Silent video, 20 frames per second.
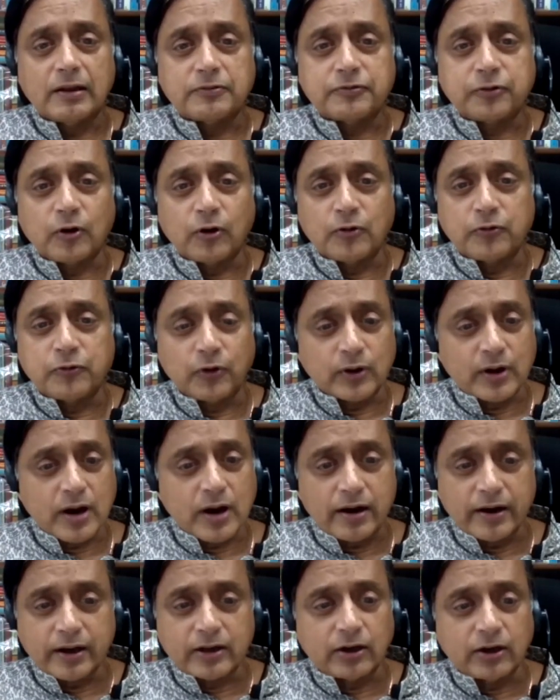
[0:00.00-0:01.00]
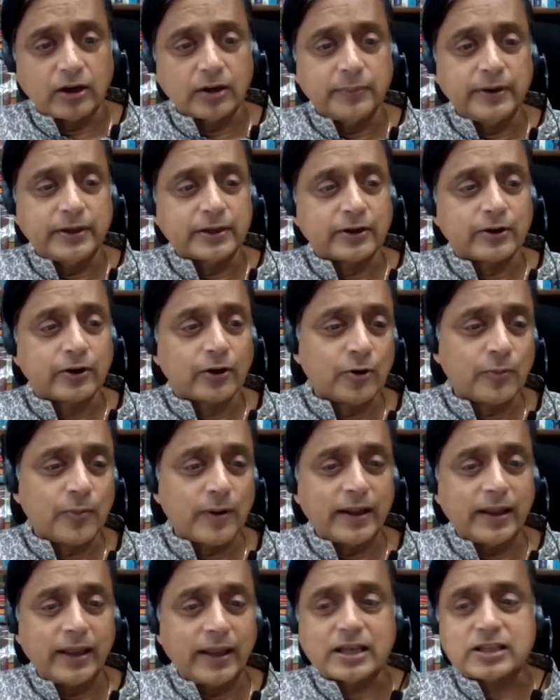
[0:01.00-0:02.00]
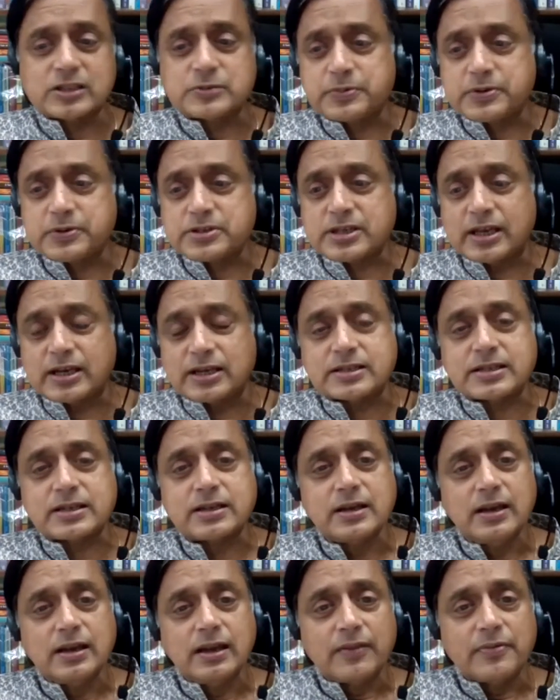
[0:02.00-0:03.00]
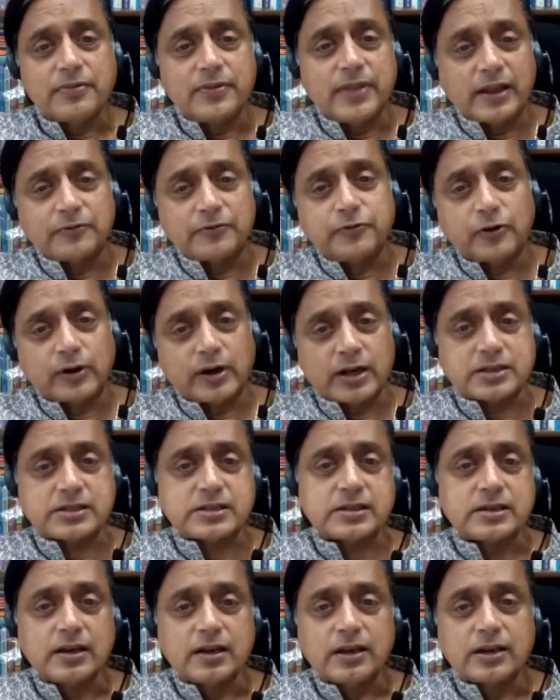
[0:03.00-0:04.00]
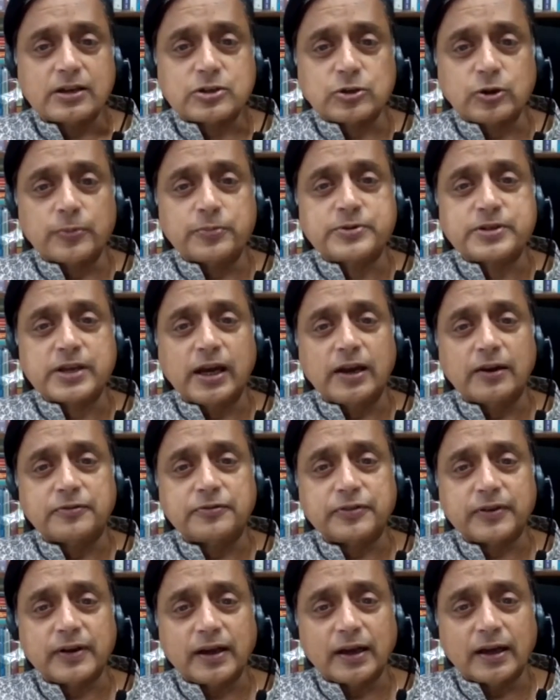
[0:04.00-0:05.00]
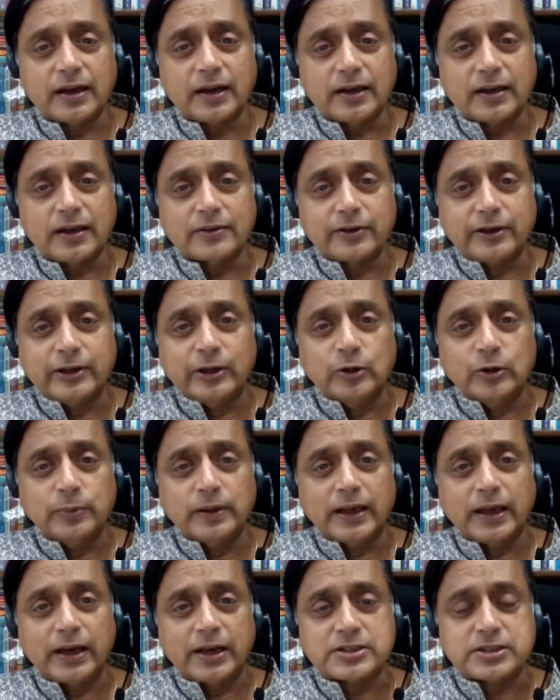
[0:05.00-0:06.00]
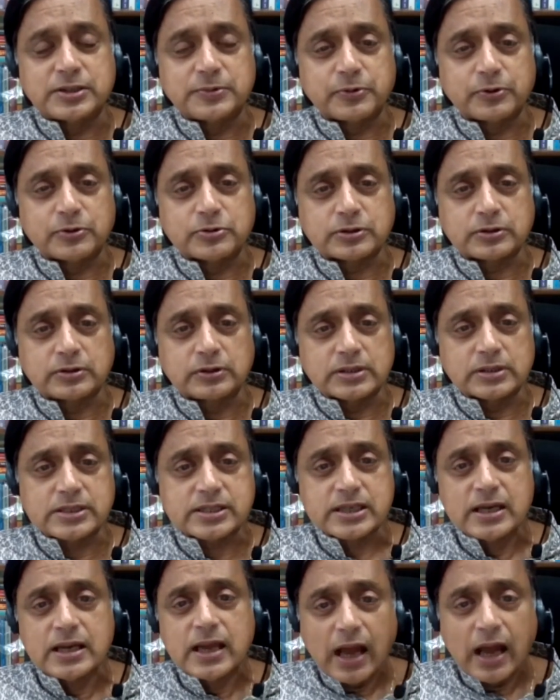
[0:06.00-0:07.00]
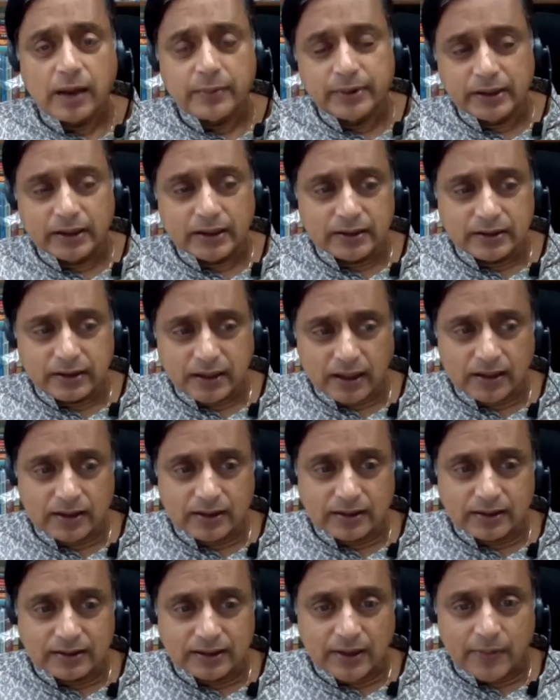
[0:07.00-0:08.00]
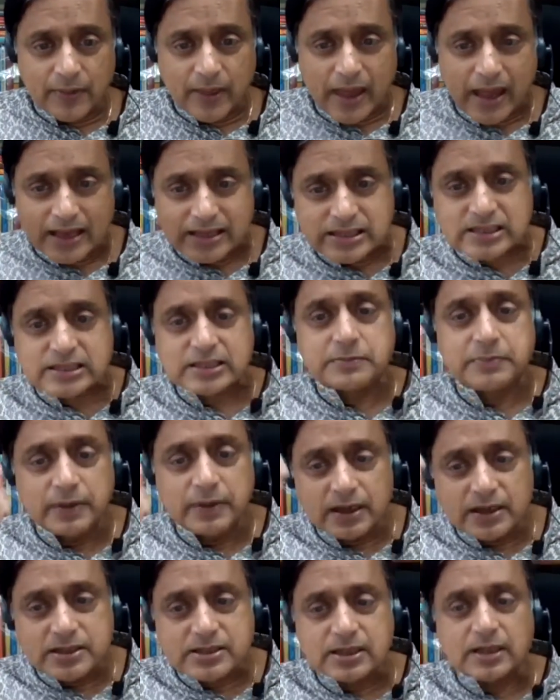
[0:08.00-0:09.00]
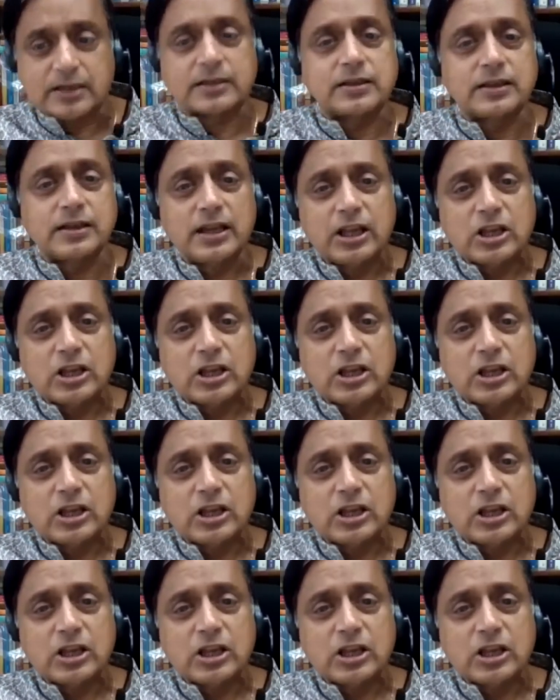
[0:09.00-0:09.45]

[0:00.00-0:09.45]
for our economy to grow by X% than for us to observe renewable energy protocols. I mean, there has to be a certain